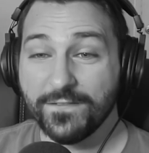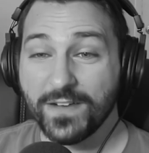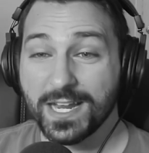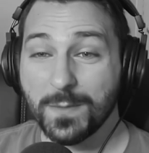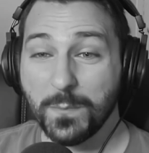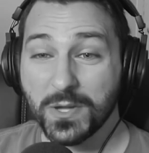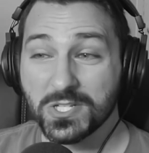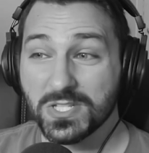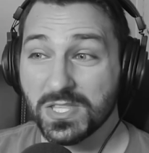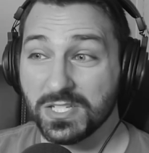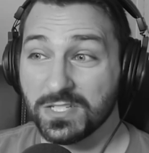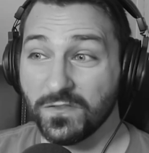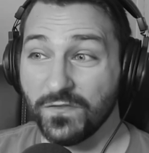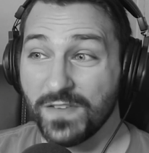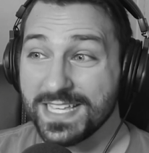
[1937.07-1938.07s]
They find a bunch of
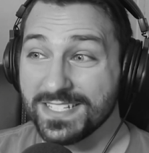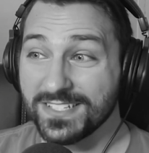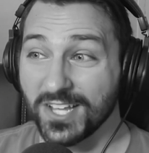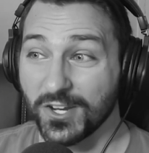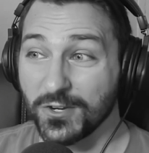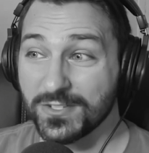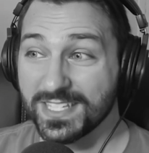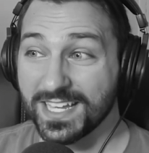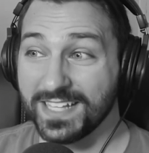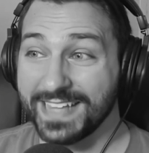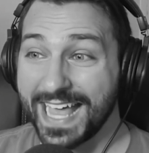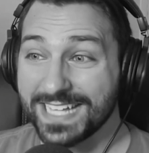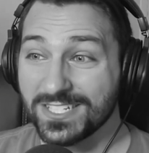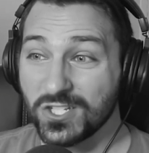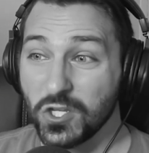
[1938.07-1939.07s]
those face suckers in
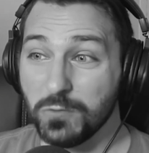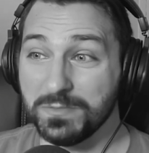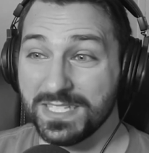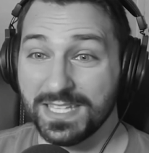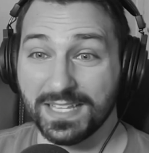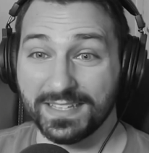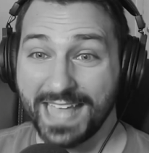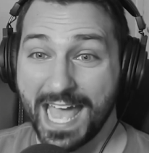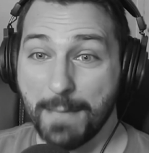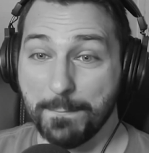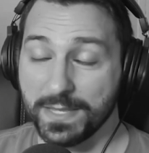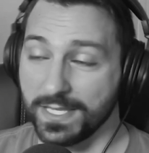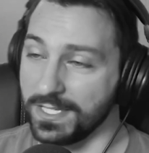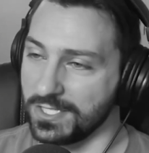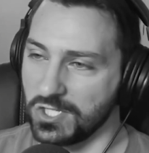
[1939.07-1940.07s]
glass tubes in the
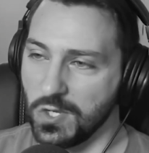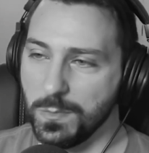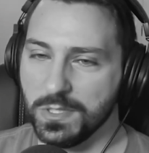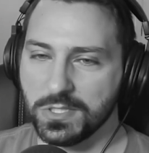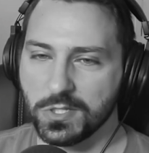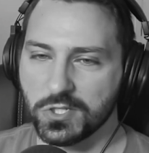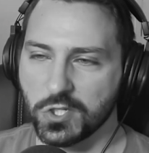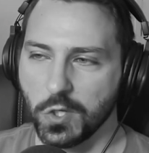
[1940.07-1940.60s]
lab because humans are